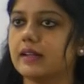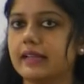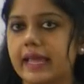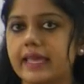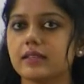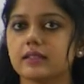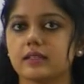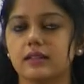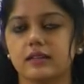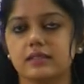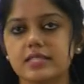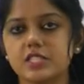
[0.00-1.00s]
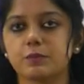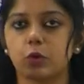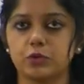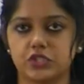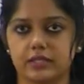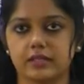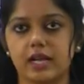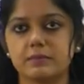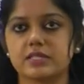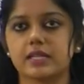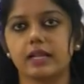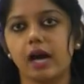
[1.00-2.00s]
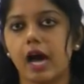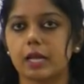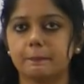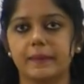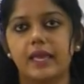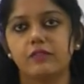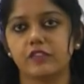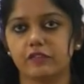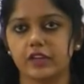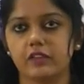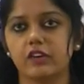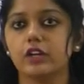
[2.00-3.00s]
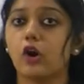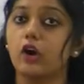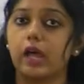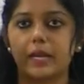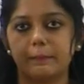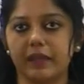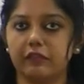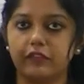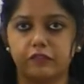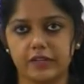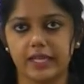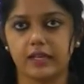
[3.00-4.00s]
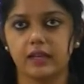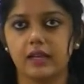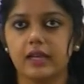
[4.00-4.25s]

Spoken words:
like this provision comes under RPA 51 or RPA 50.